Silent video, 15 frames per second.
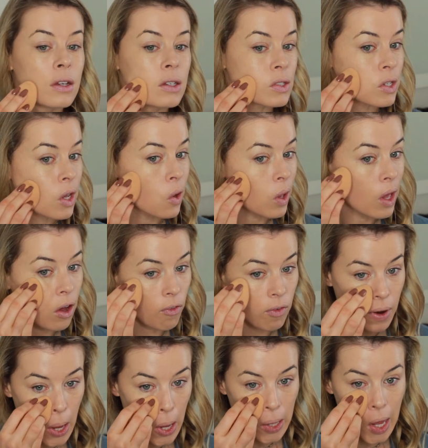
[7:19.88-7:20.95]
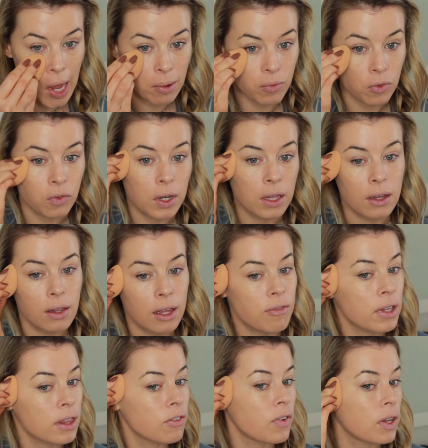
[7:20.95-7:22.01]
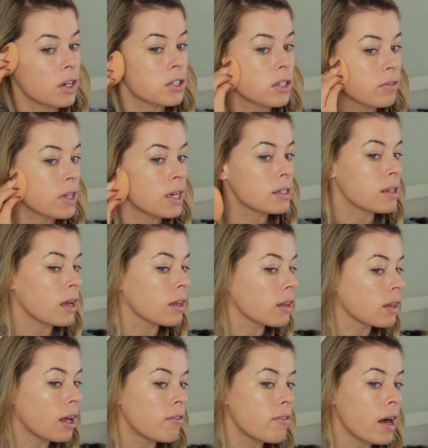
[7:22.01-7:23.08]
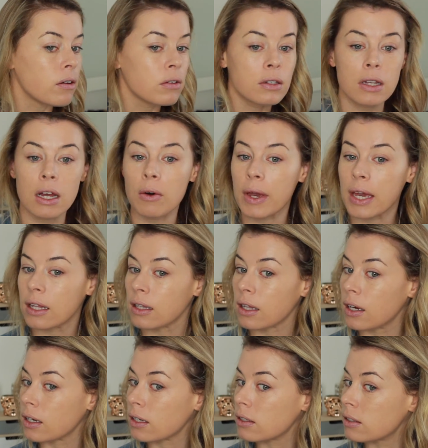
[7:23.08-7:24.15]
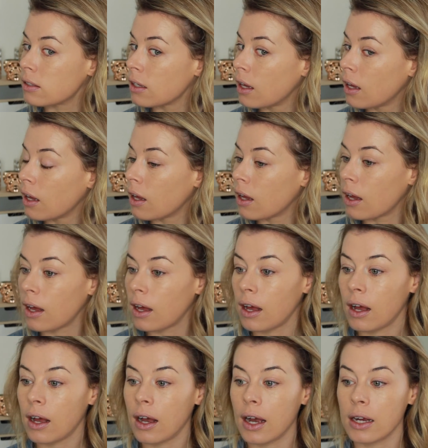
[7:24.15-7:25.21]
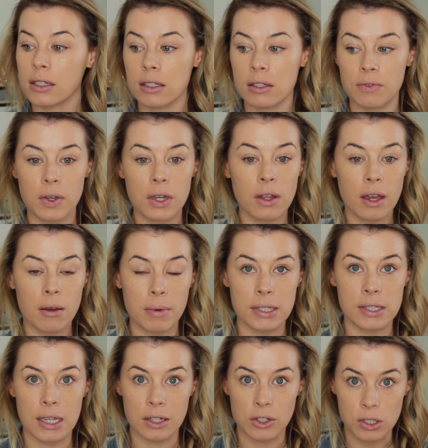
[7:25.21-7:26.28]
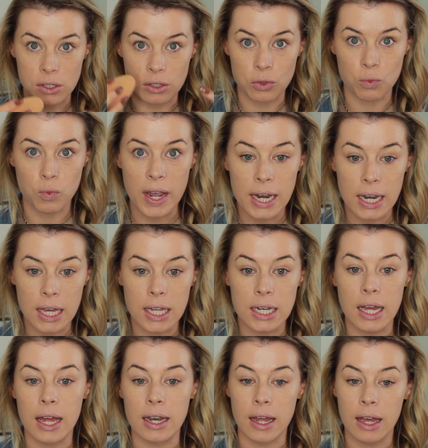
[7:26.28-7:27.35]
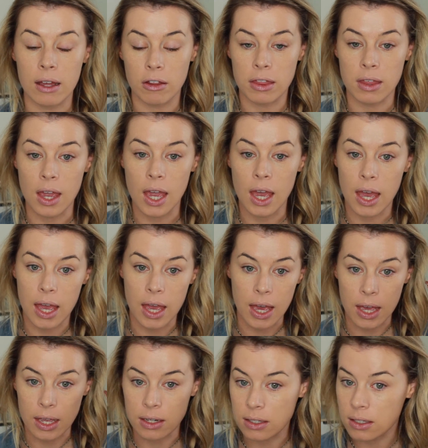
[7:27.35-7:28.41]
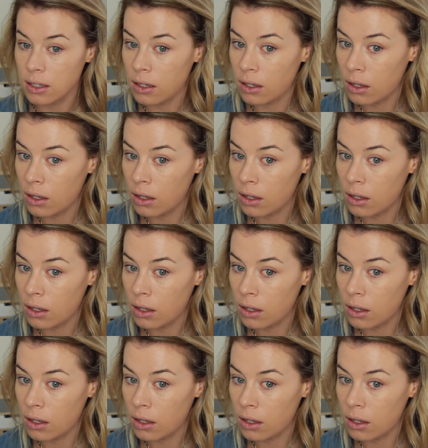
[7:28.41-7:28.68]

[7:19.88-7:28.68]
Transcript: So overall, I'm really loving the finish of this. I love how glowy it looks. I just feel like my skin just looks radiant and healthy and